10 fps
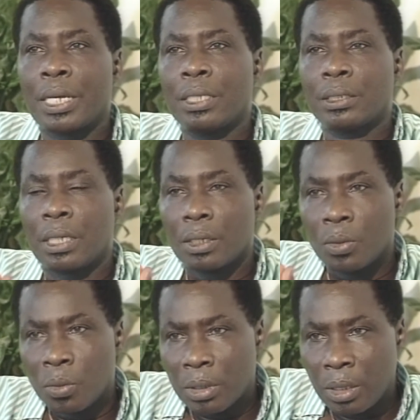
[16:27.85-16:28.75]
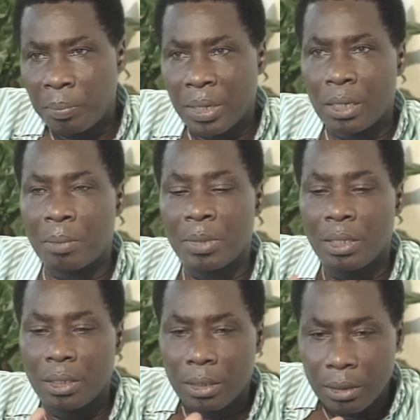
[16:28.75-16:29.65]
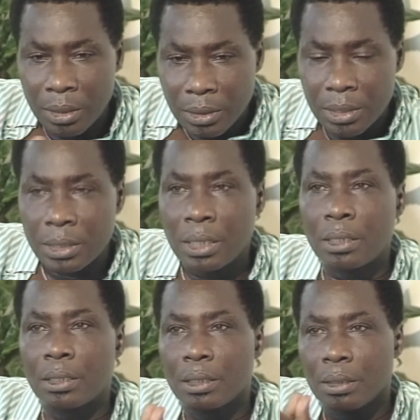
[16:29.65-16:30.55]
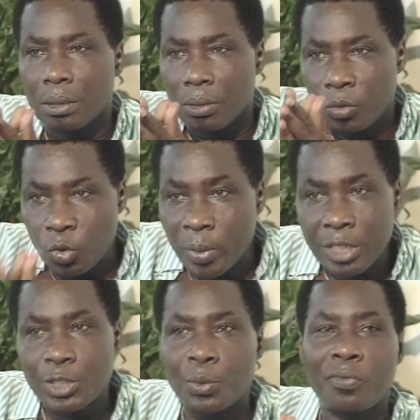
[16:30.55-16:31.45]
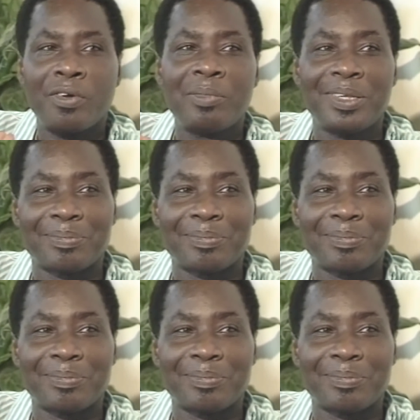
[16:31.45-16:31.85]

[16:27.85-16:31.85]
I said, okay, Pelham, this is it. Do it so for me.